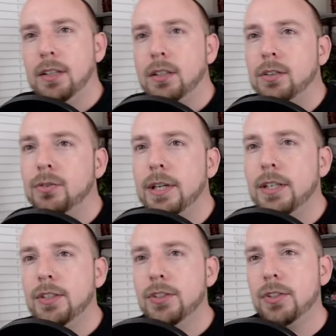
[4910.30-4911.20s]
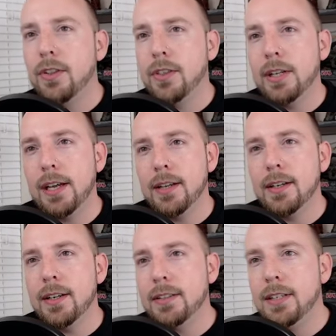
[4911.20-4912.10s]
Raise the
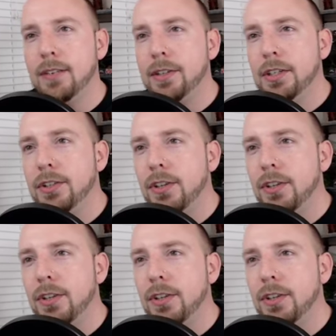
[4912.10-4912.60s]
Dead TV.